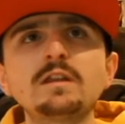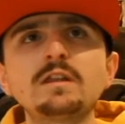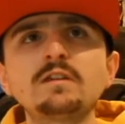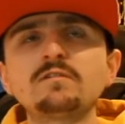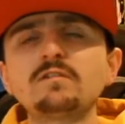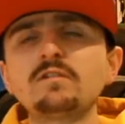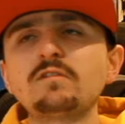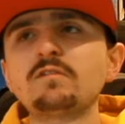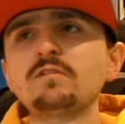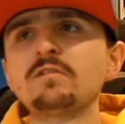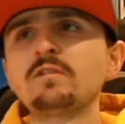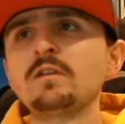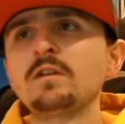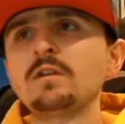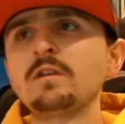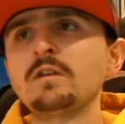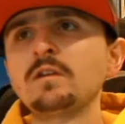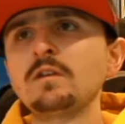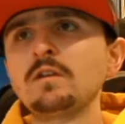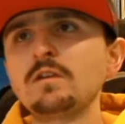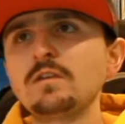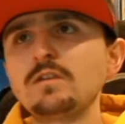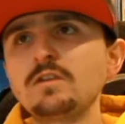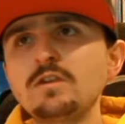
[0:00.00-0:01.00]
It's just
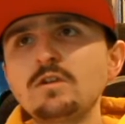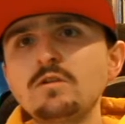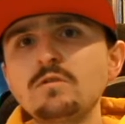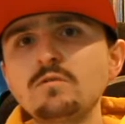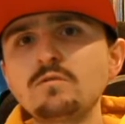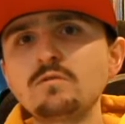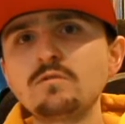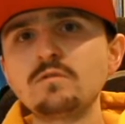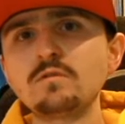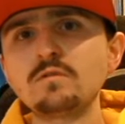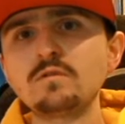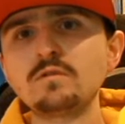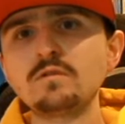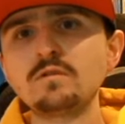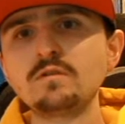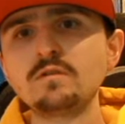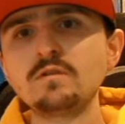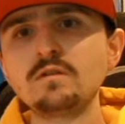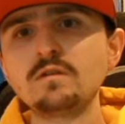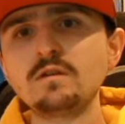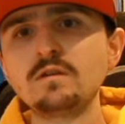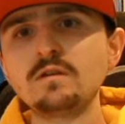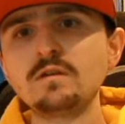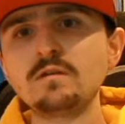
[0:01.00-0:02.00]
you
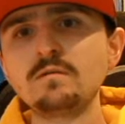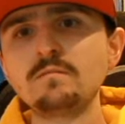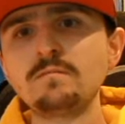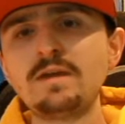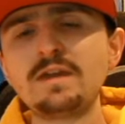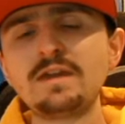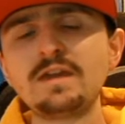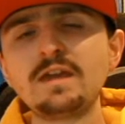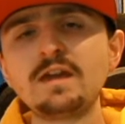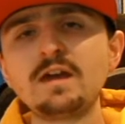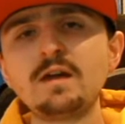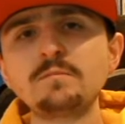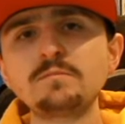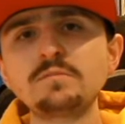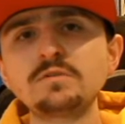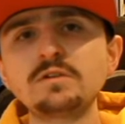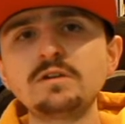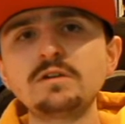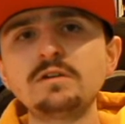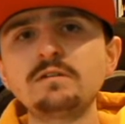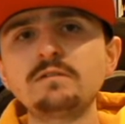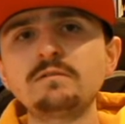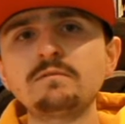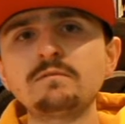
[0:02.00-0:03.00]
making up
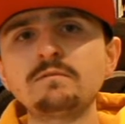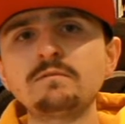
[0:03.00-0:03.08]
shit.